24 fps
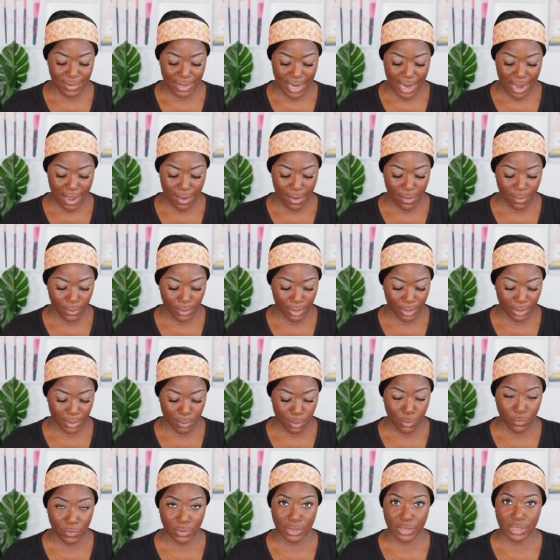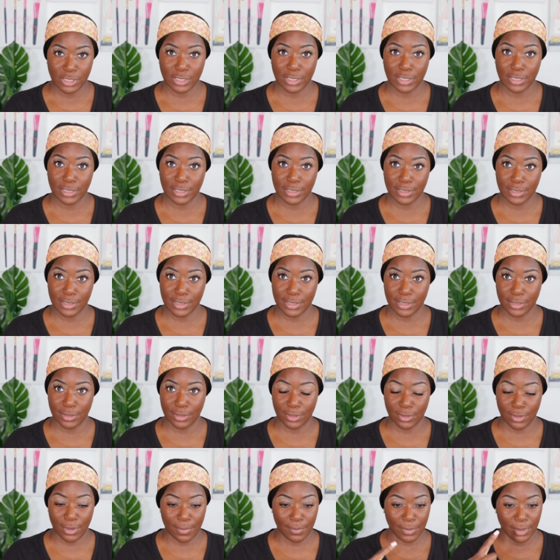Now we're gonna move on to the
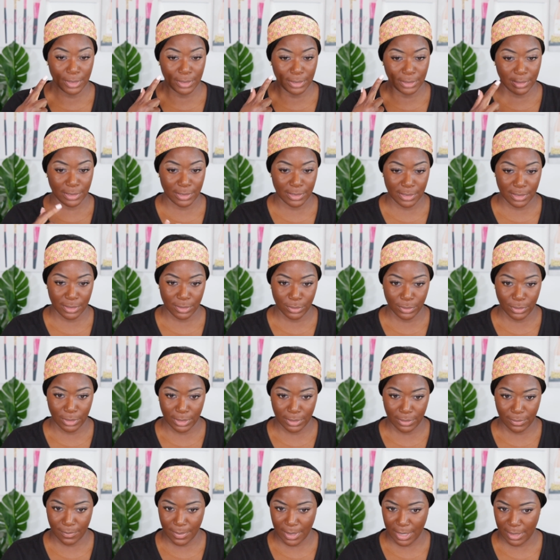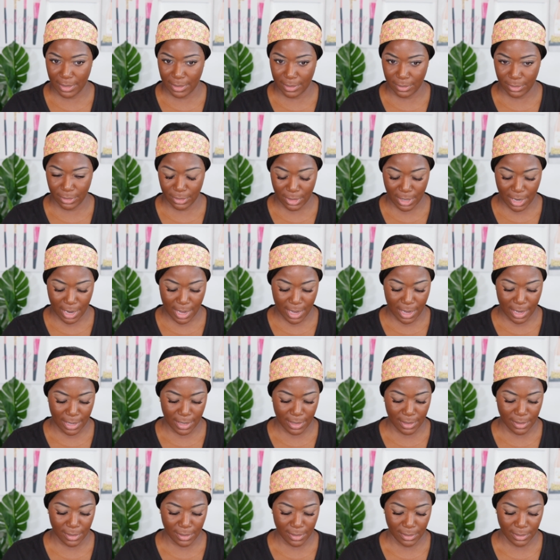concealer. I'm gonna conceal under my under
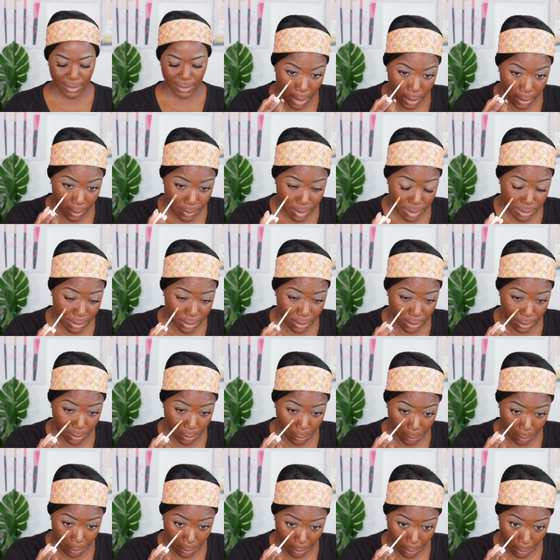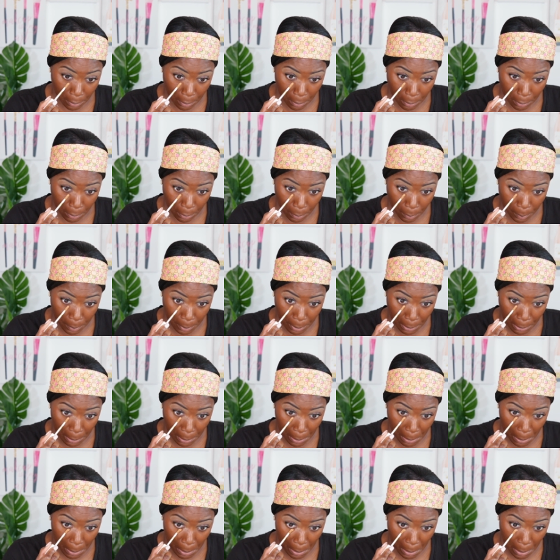eye. And I'm just gonna do a little
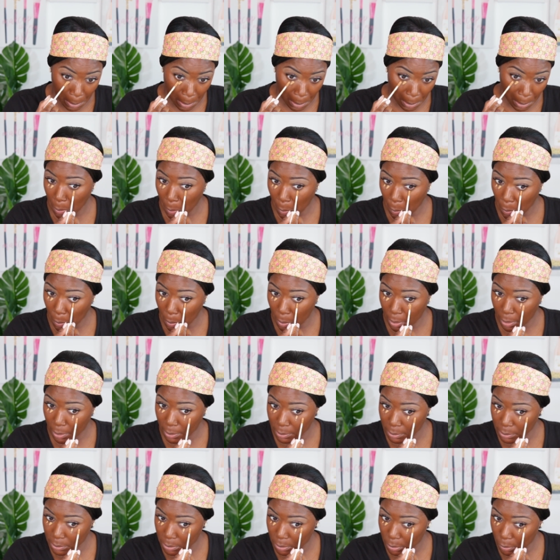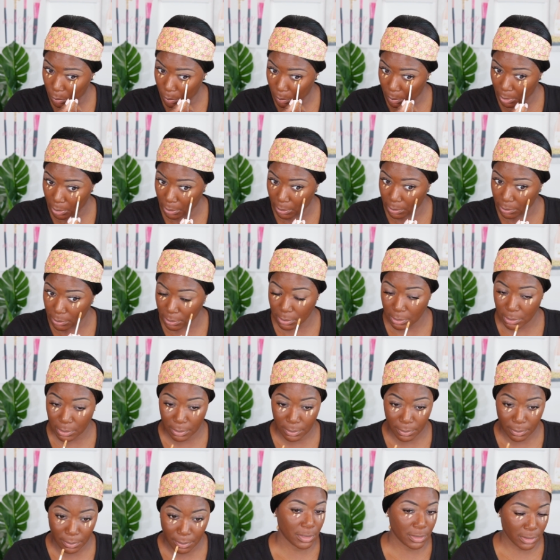bit. I don't want too much.
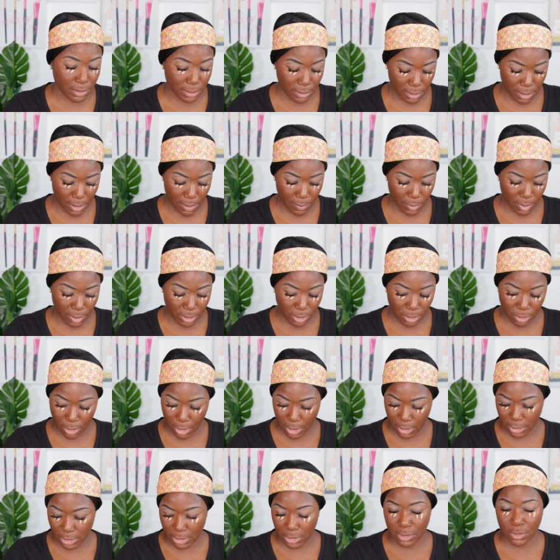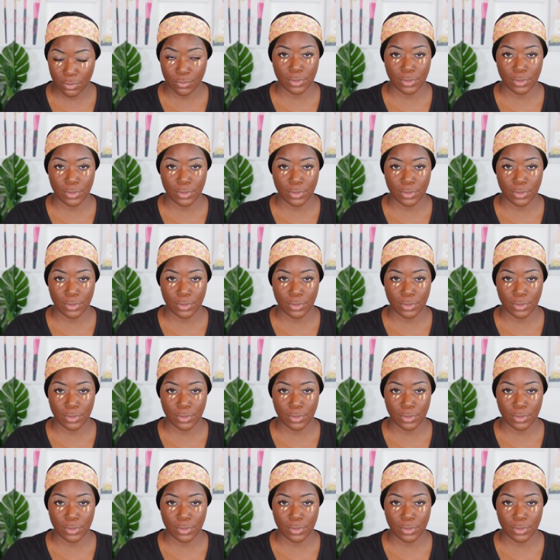I'm gonna start just